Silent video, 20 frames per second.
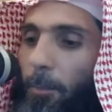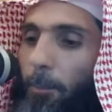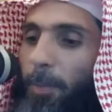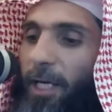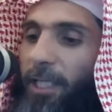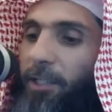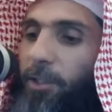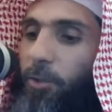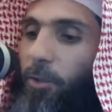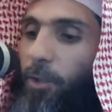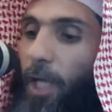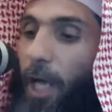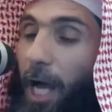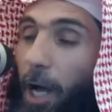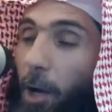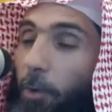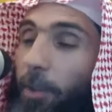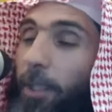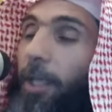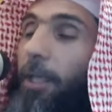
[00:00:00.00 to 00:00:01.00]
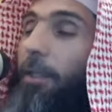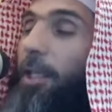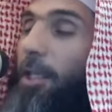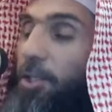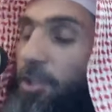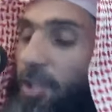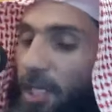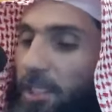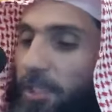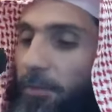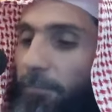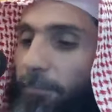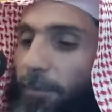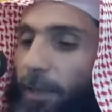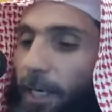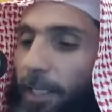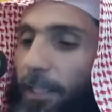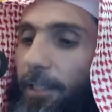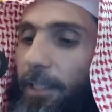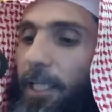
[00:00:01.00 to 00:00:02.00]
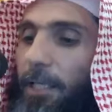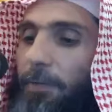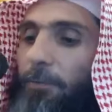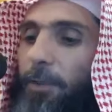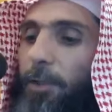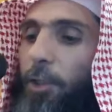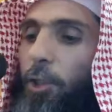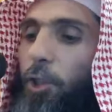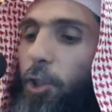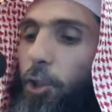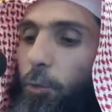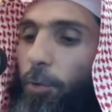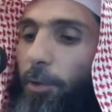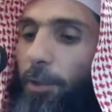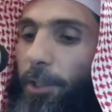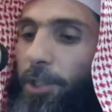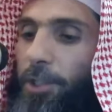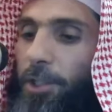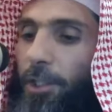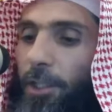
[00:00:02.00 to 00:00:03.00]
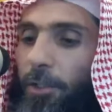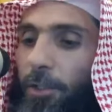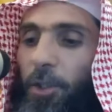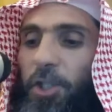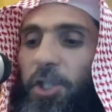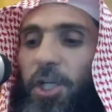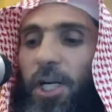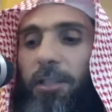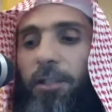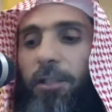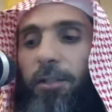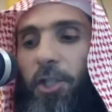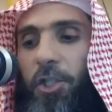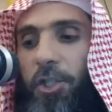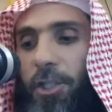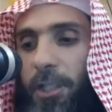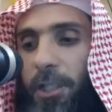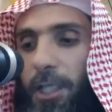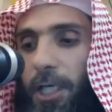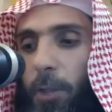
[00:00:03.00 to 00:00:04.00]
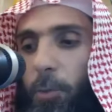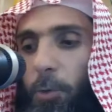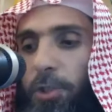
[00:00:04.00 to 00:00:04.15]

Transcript: But how can they justify leaving the true religion and rejecting the Sharia,